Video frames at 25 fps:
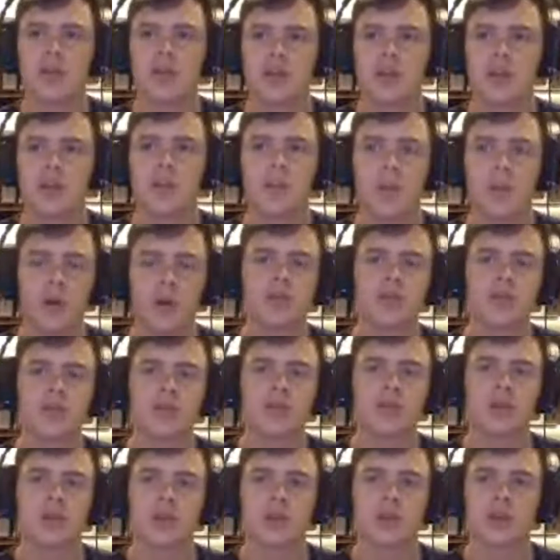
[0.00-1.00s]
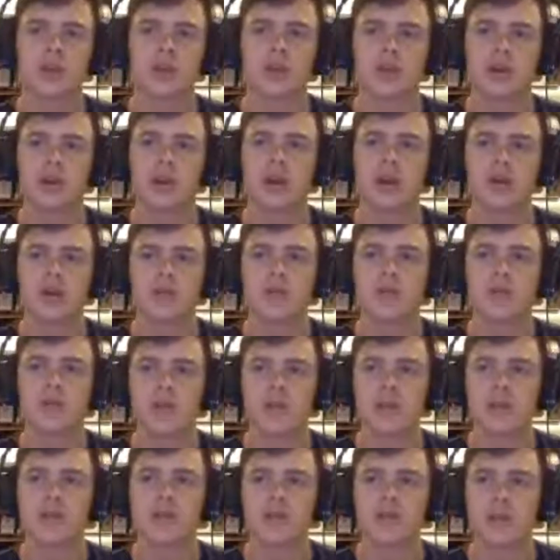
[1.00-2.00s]
They both weren't up for
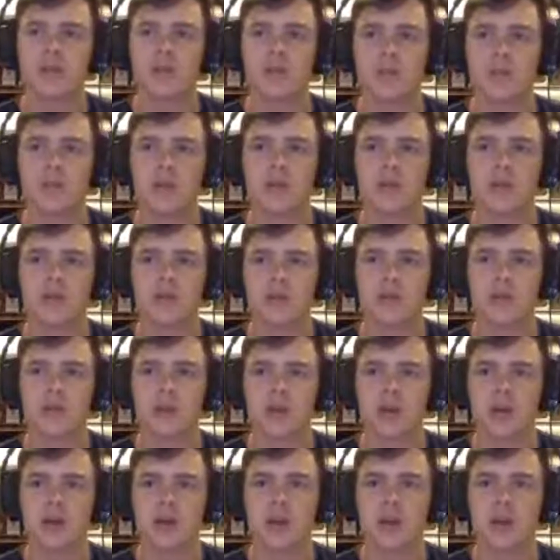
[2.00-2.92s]
this, and they both were in